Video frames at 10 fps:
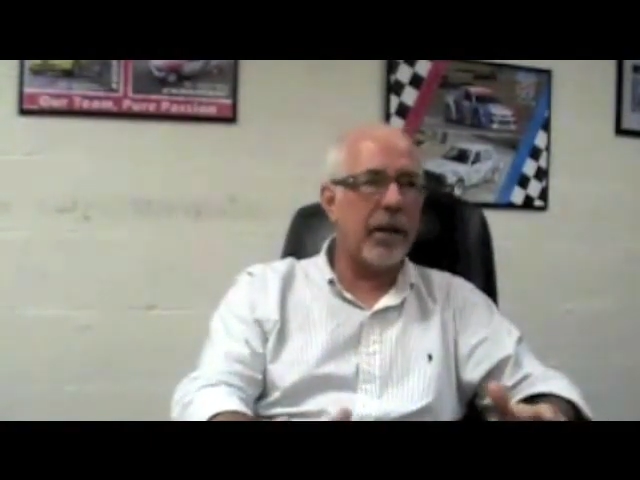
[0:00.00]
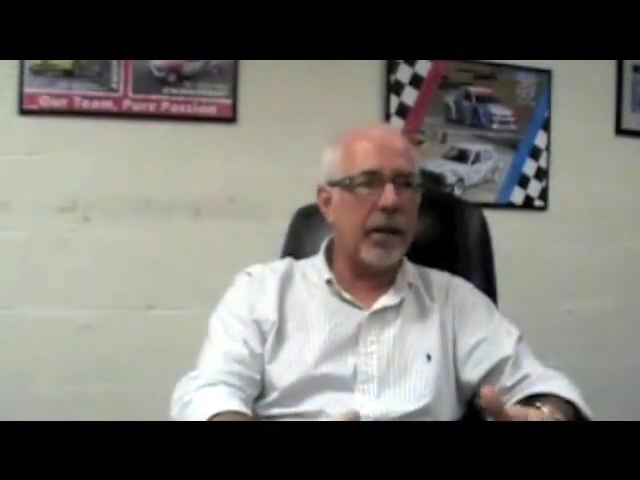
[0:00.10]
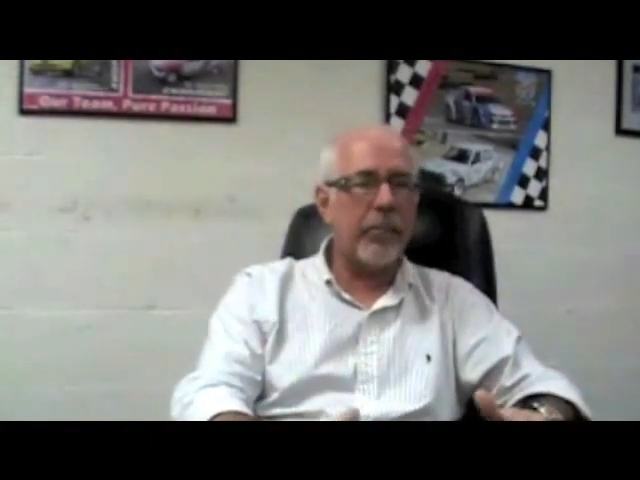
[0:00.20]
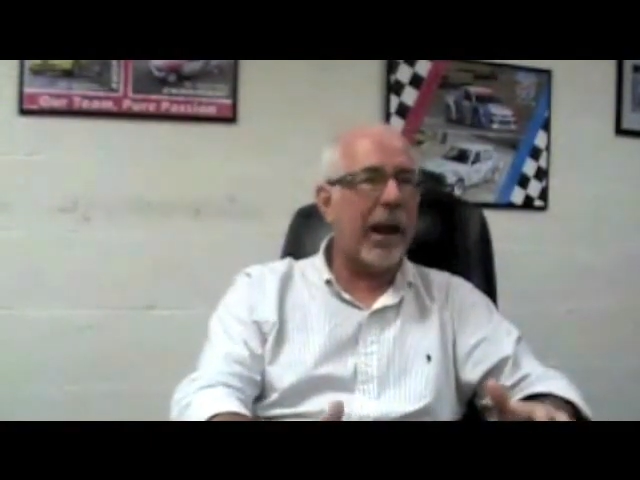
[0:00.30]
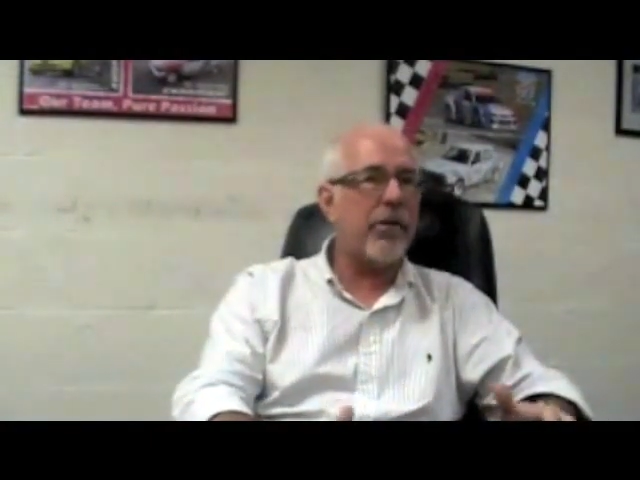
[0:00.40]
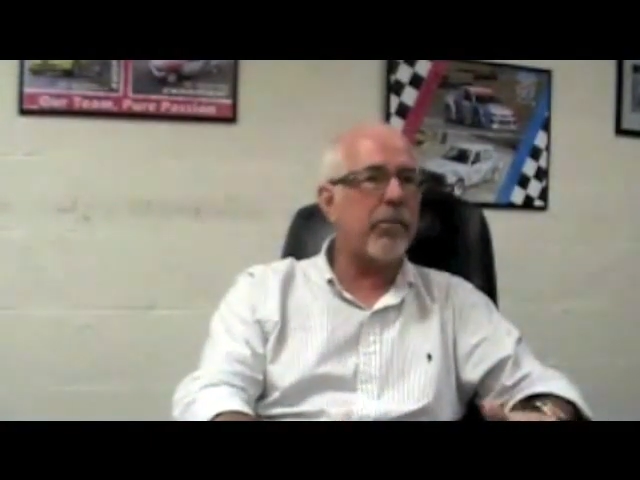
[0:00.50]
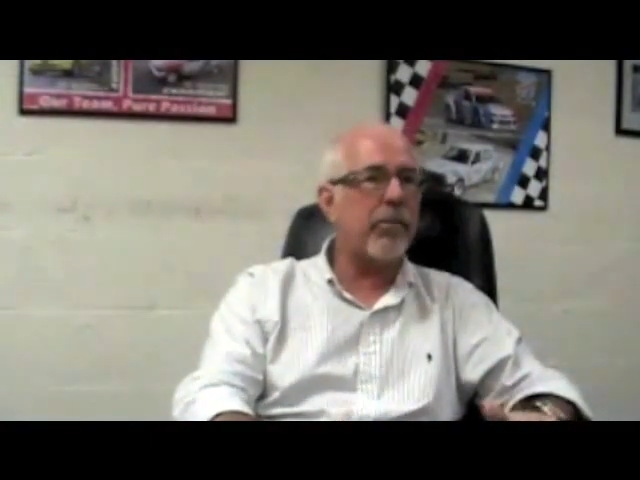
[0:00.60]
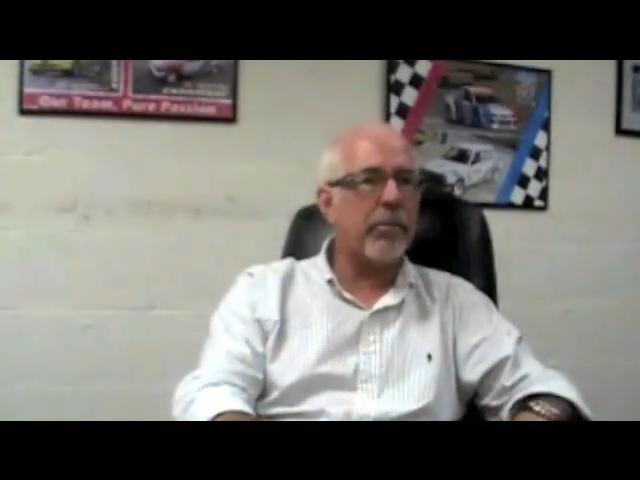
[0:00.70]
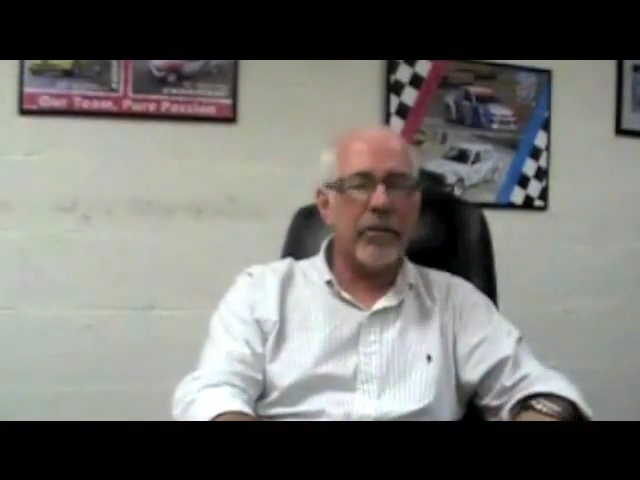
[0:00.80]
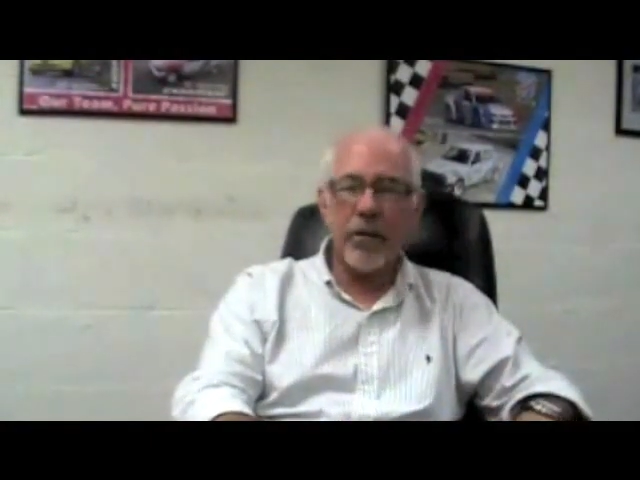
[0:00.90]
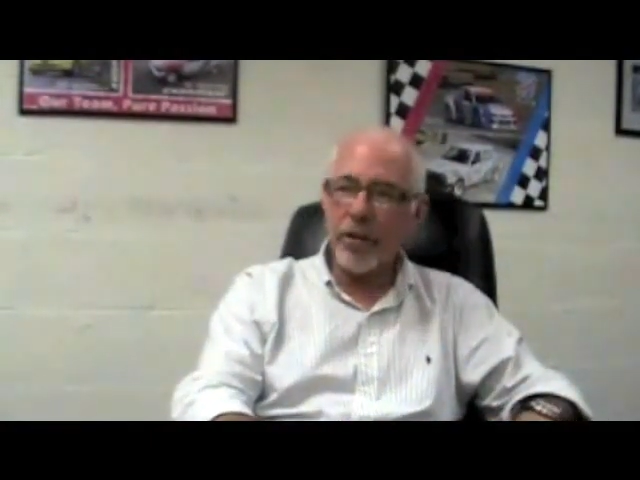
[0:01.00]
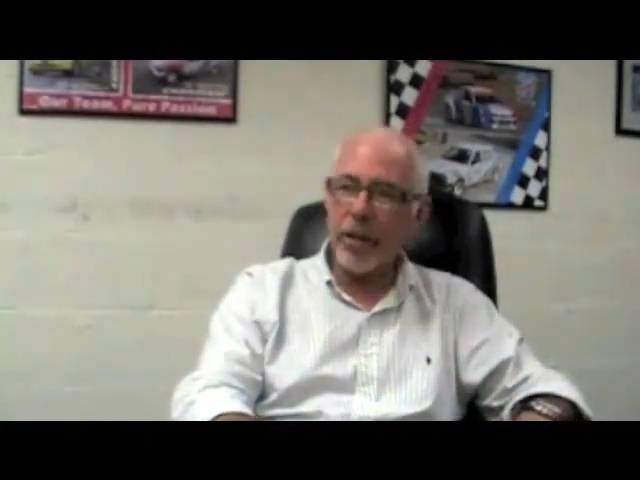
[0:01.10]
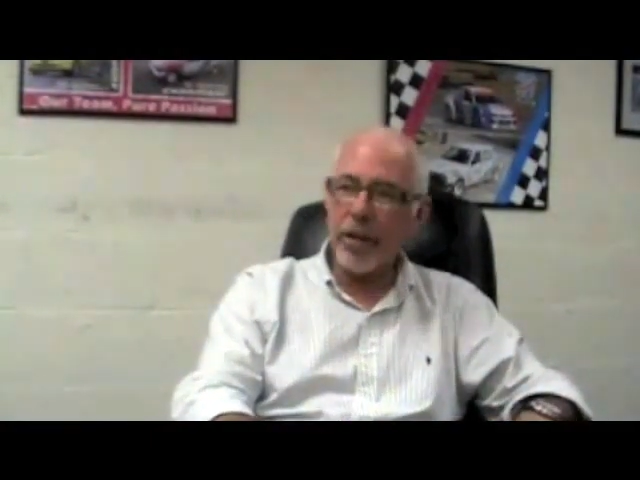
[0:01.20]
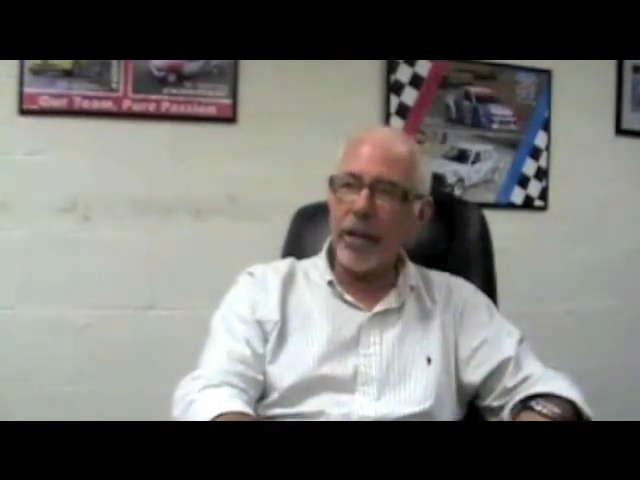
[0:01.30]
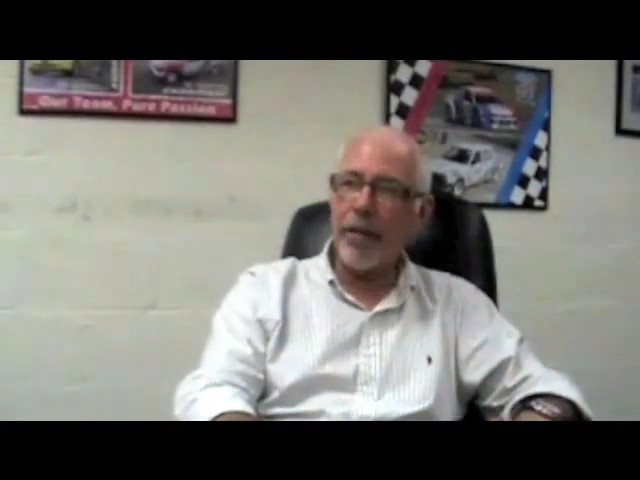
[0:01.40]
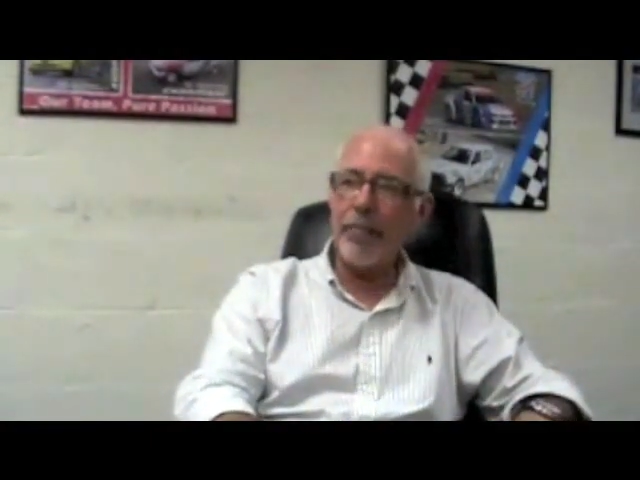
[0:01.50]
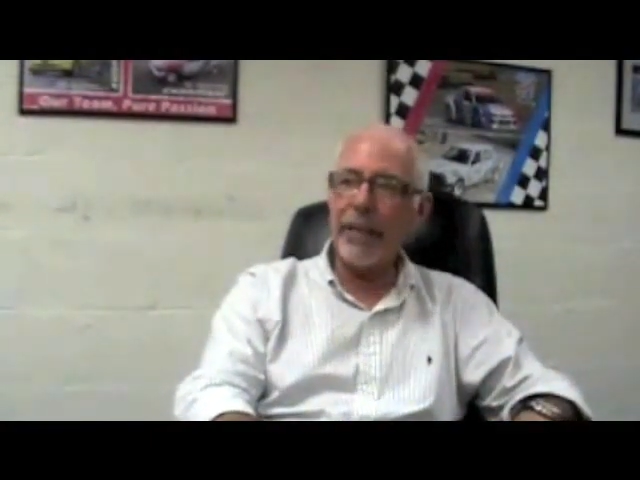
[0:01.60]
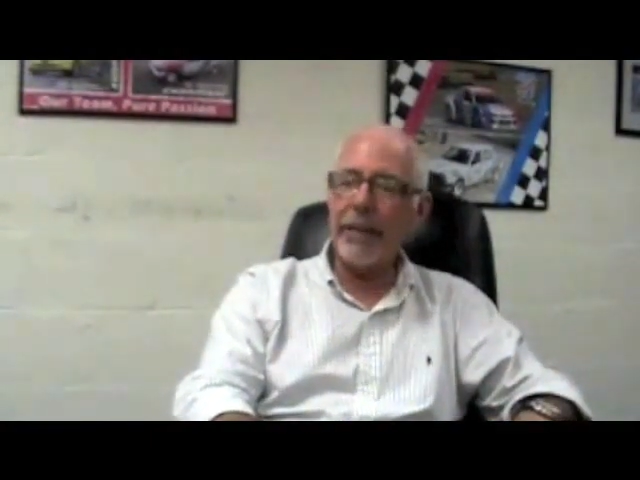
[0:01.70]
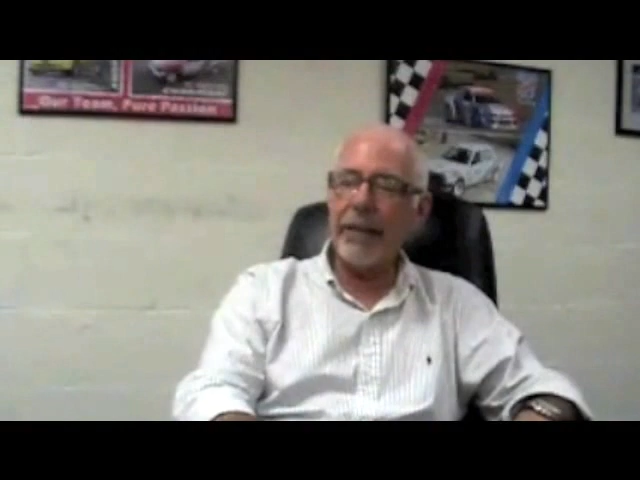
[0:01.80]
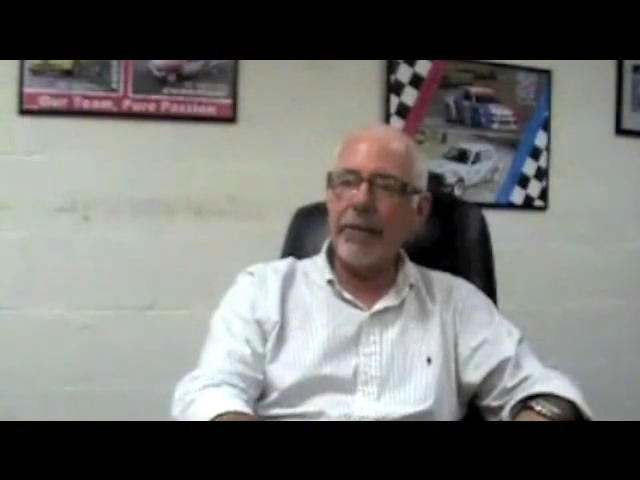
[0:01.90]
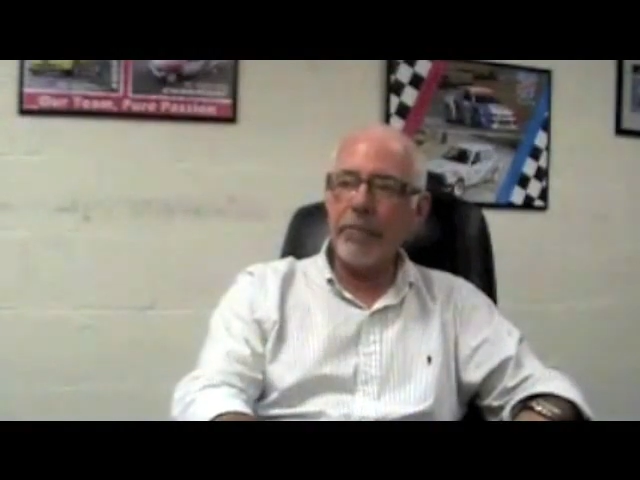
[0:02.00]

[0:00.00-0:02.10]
in a management position in the company,